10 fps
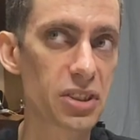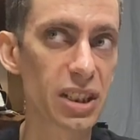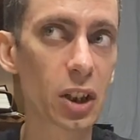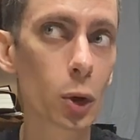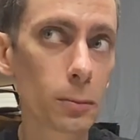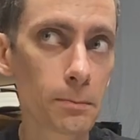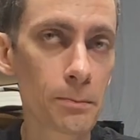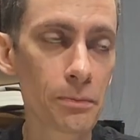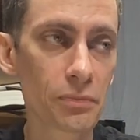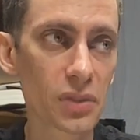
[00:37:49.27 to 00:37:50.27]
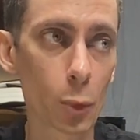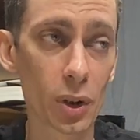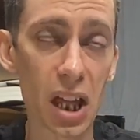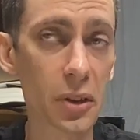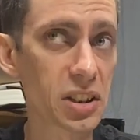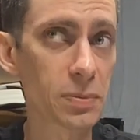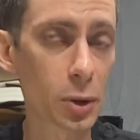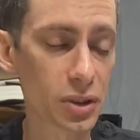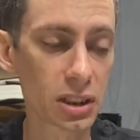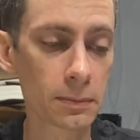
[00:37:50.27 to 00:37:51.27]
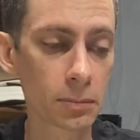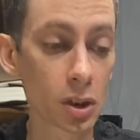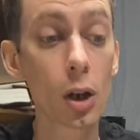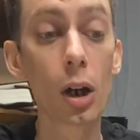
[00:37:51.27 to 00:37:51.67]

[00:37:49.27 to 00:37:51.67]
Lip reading: single without this person,